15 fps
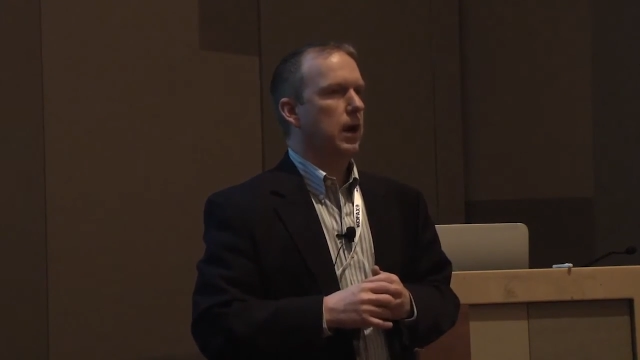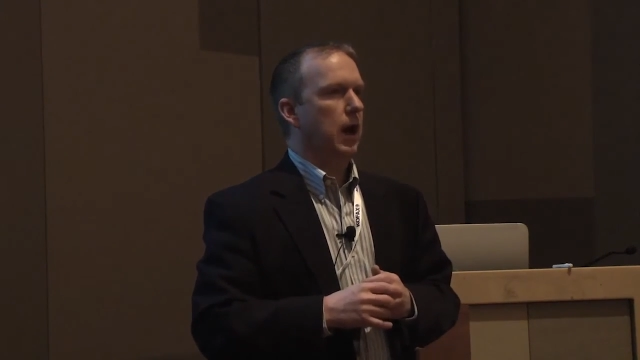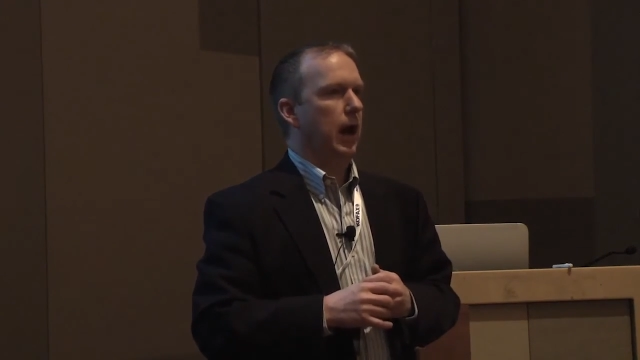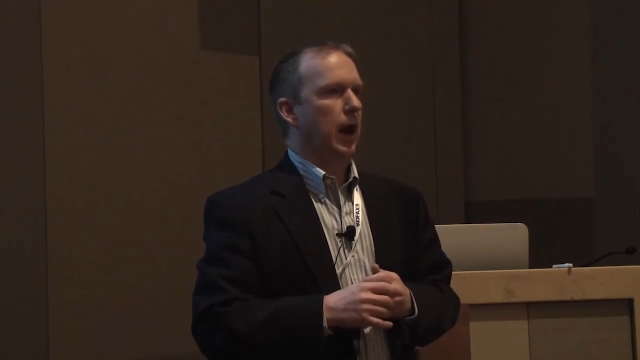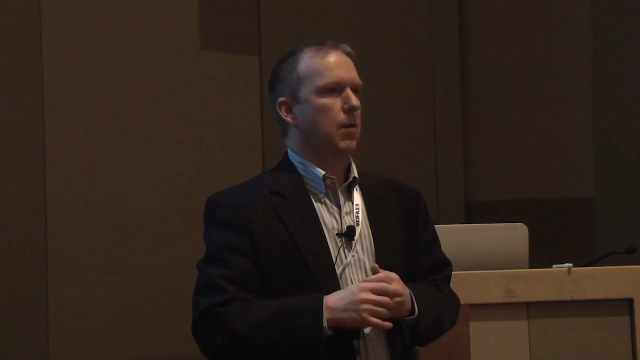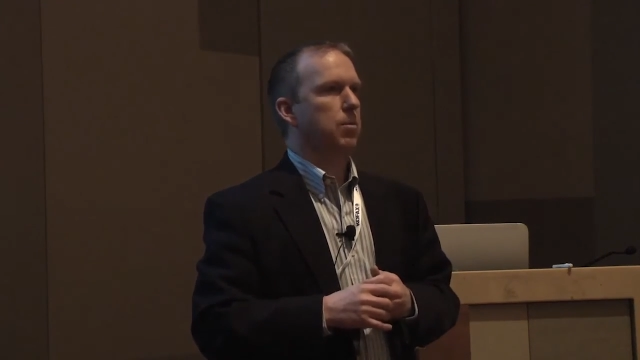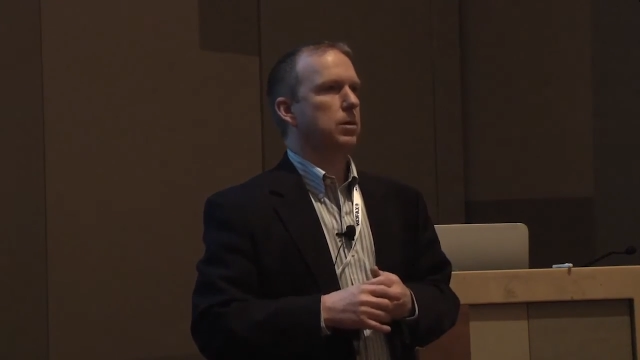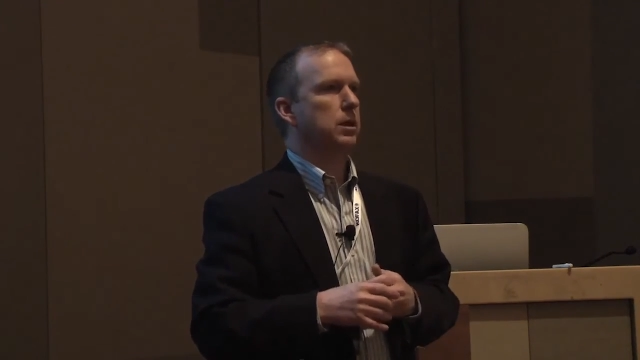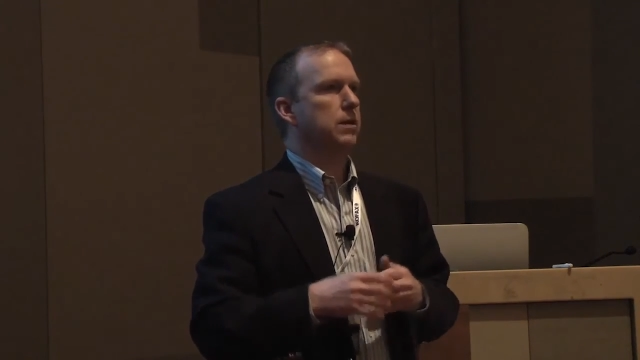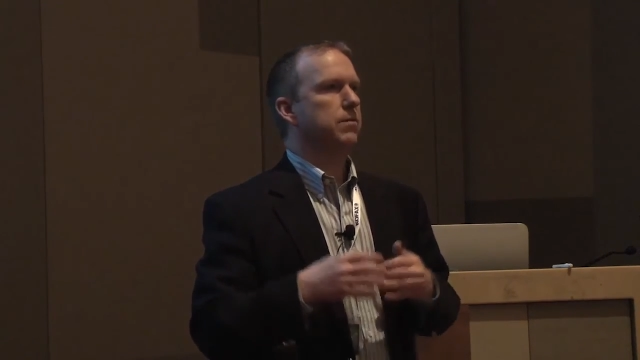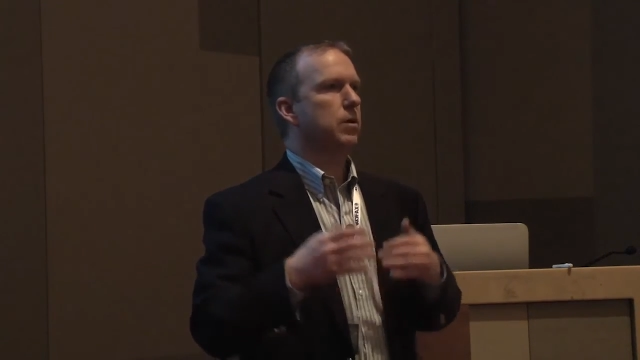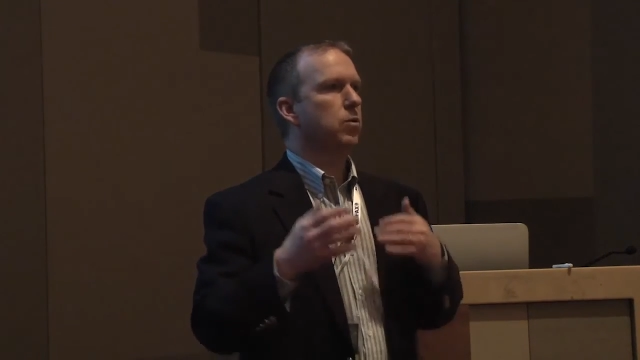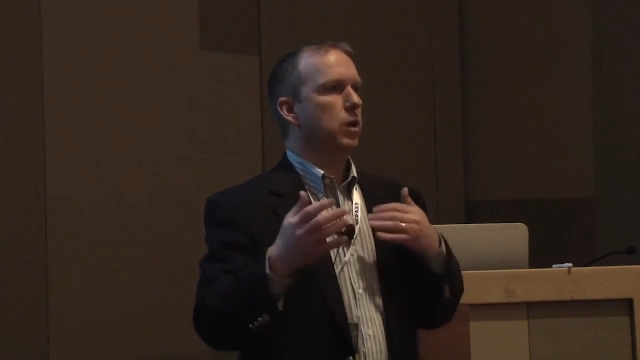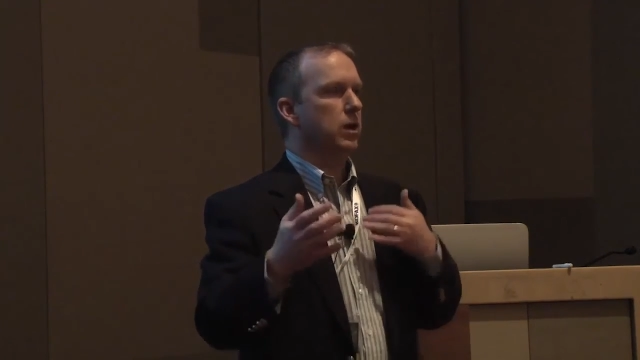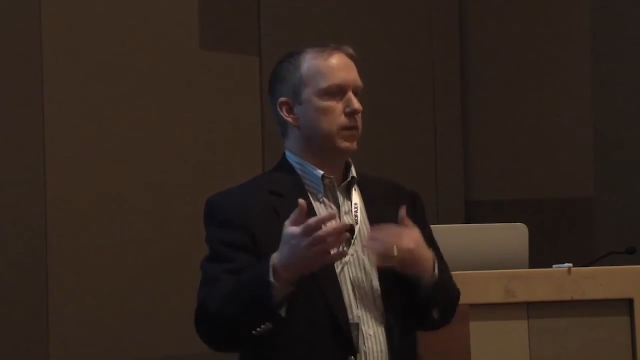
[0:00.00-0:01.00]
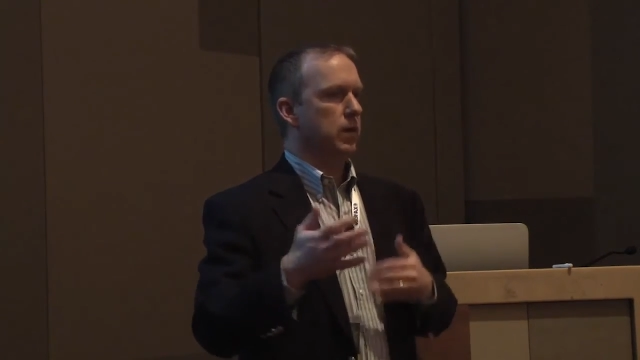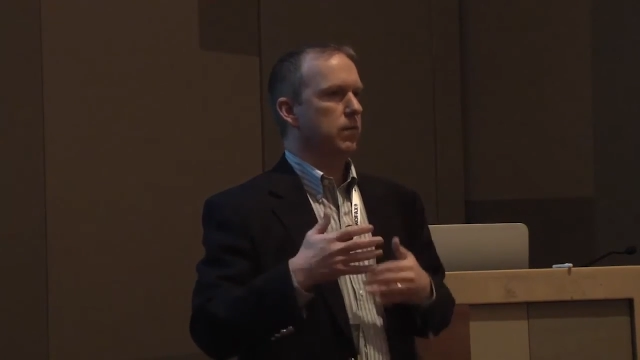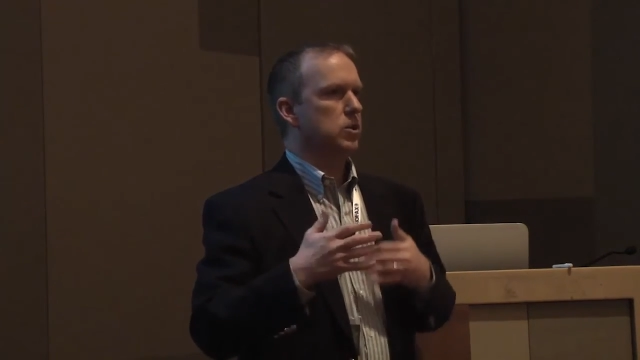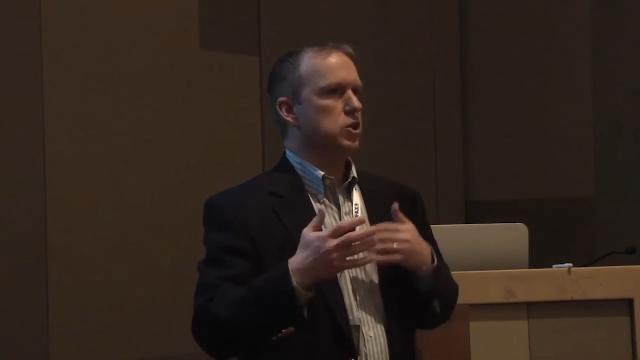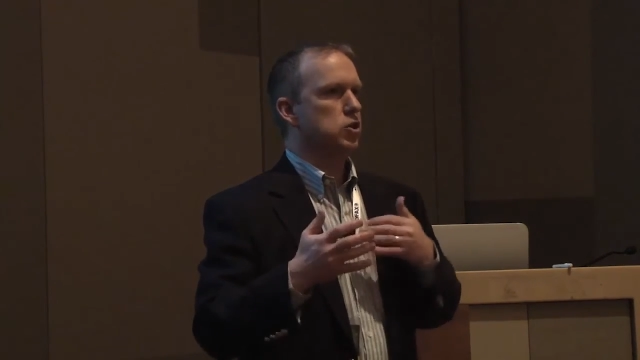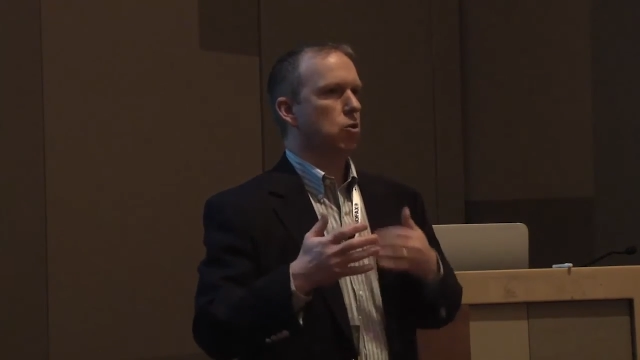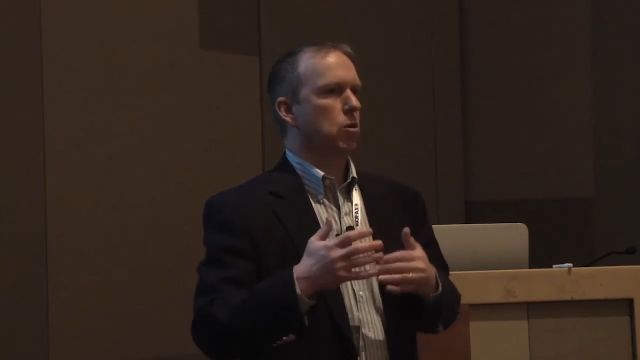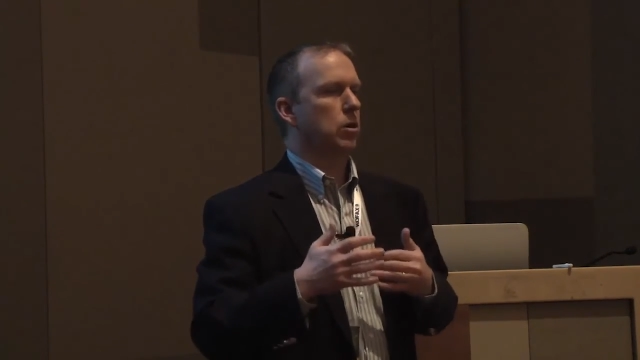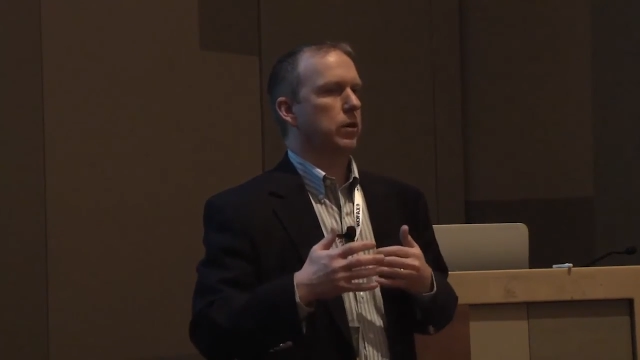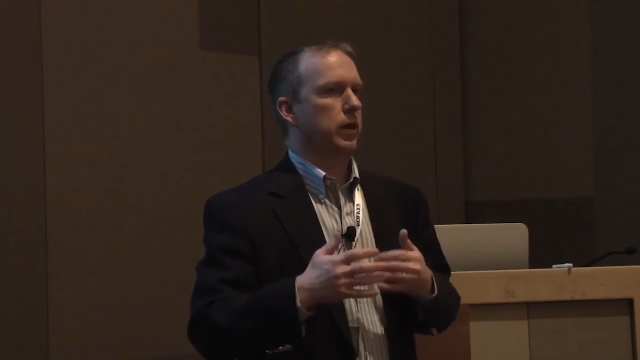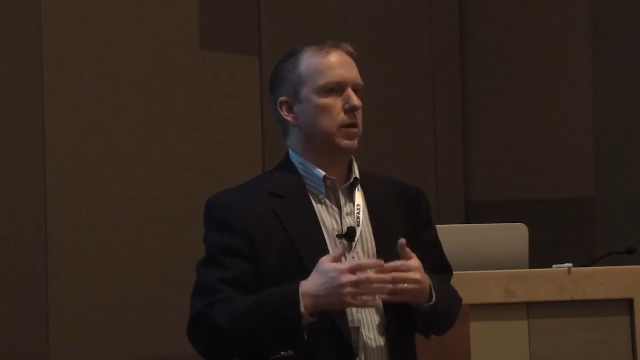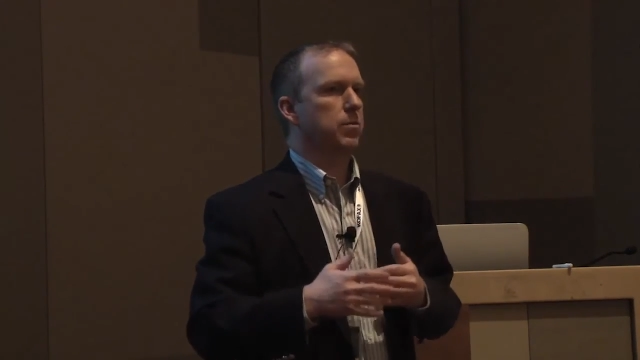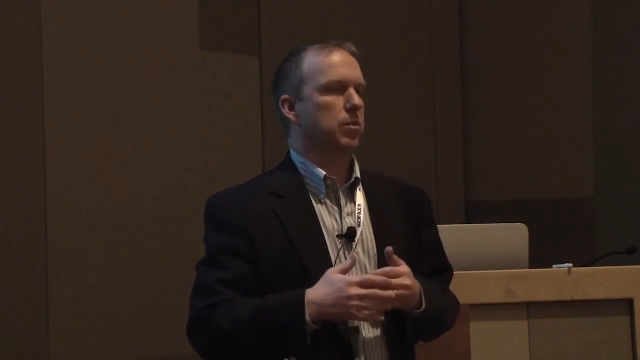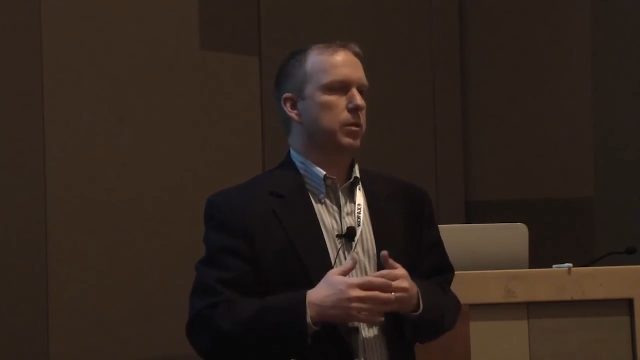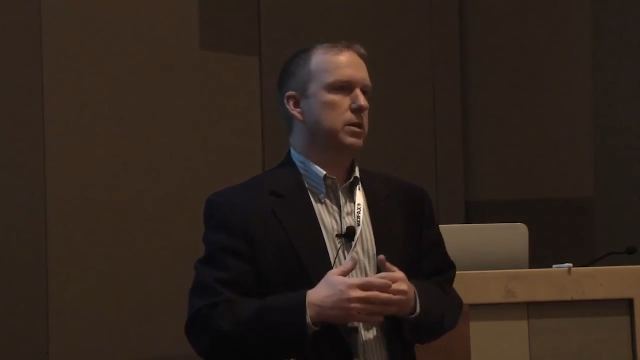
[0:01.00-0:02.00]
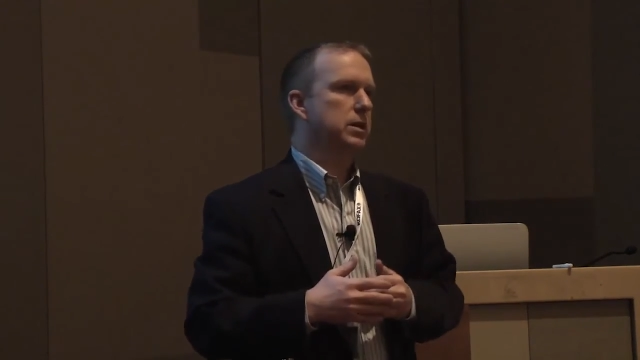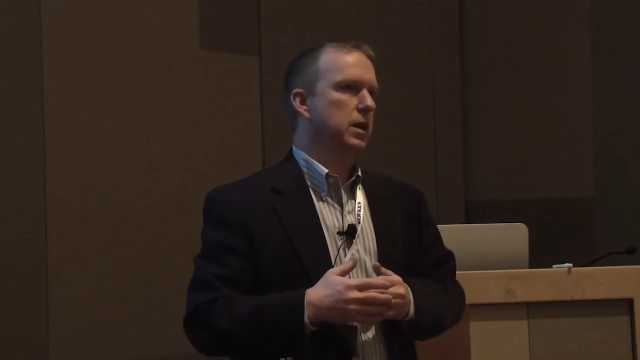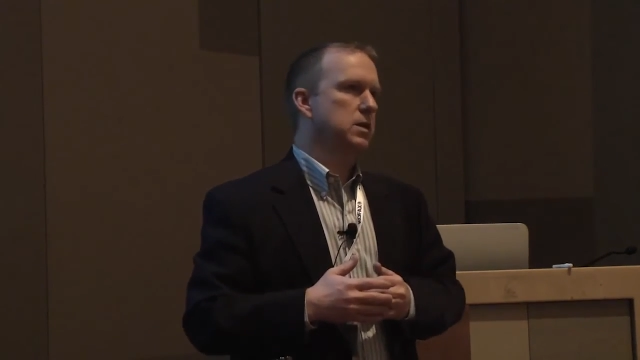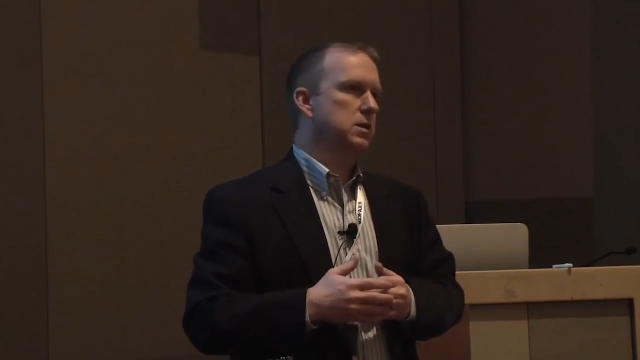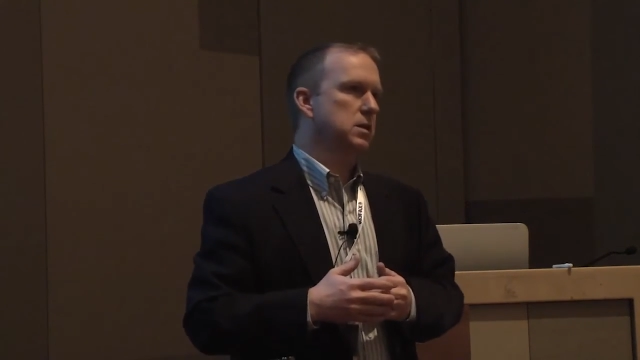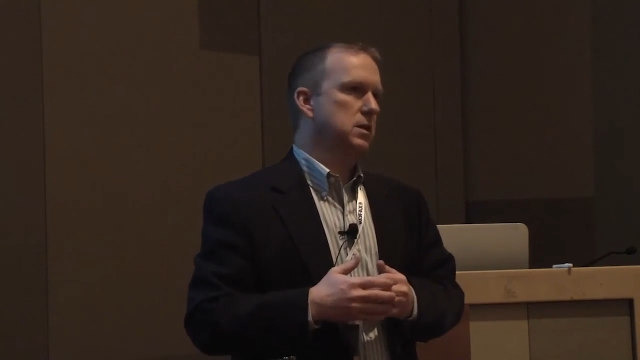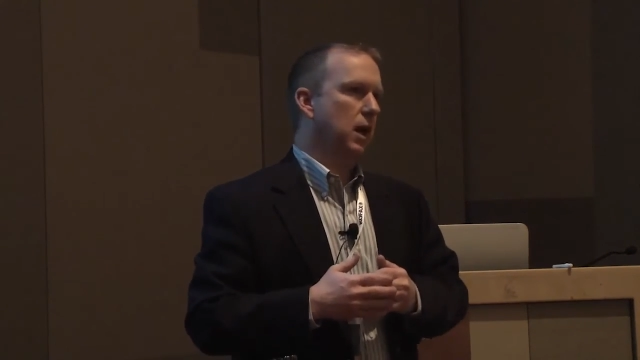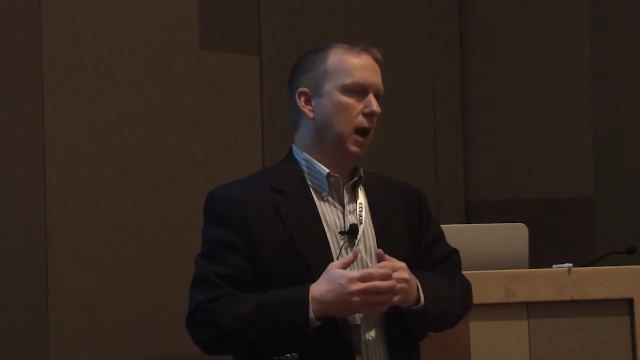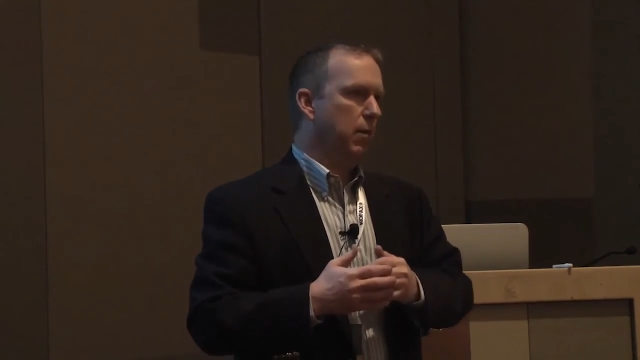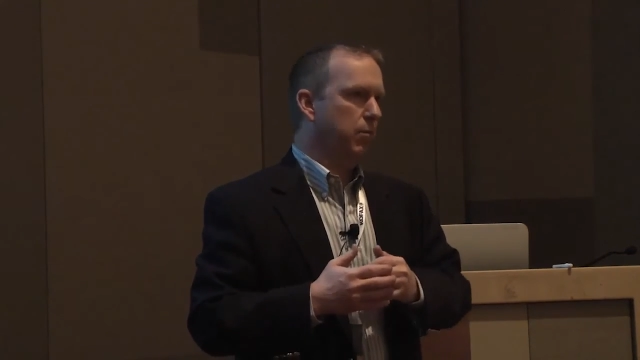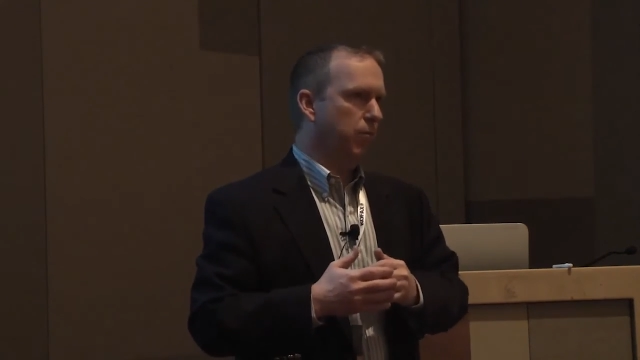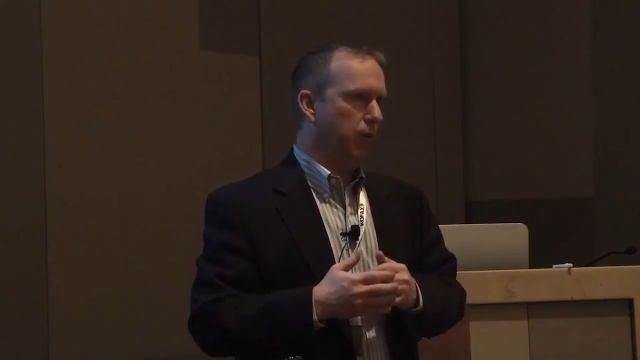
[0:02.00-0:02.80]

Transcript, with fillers: and I believe we would have even shortened the implementation time